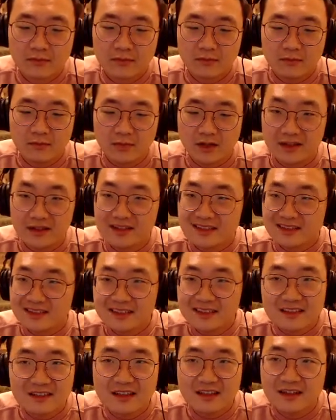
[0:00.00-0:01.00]
And this is a
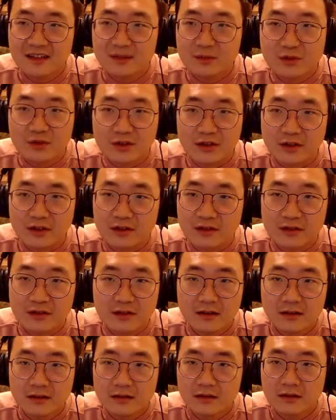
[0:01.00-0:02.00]
time where
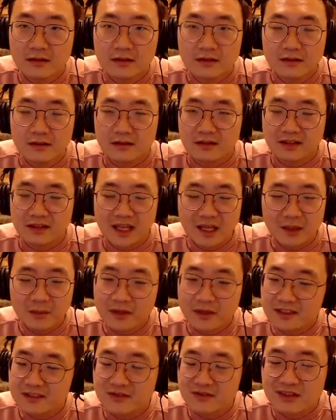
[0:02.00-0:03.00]
the game
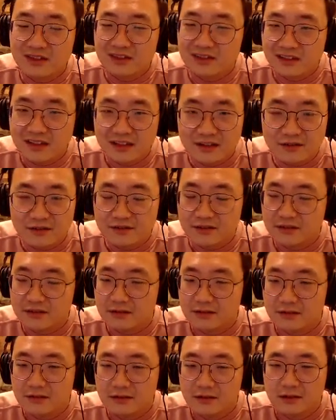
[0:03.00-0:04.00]
gets really tough and
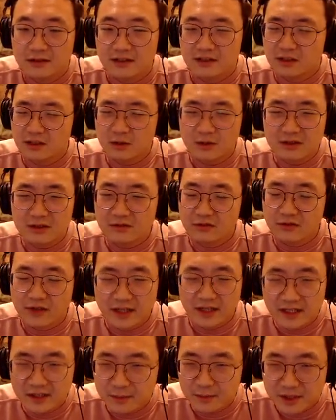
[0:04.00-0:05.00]
you don't want to
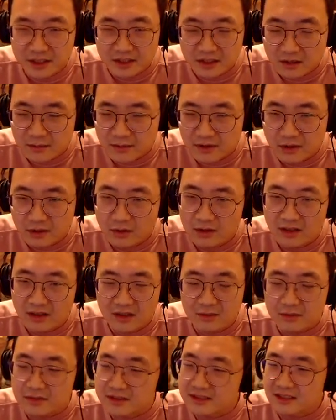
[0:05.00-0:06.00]
raid
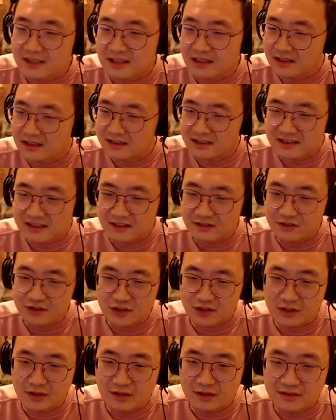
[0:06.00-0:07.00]
BWLMC and
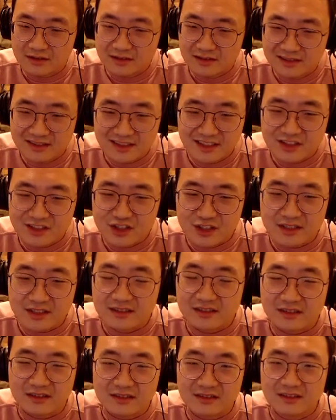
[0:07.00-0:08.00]
ZGs
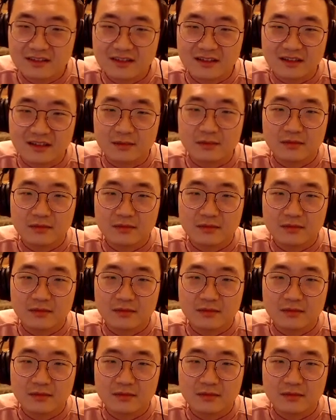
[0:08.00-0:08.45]
all the time.